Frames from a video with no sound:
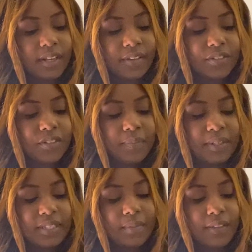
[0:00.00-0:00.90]
This could be
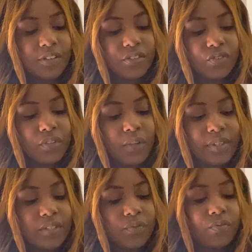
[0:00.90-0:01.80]
somebody that just truly
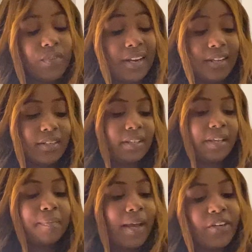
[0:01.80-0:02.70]
wasn't ready to
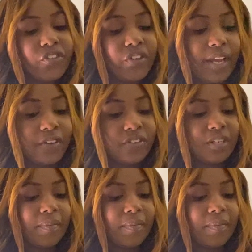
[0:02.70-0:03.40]
like match your energy,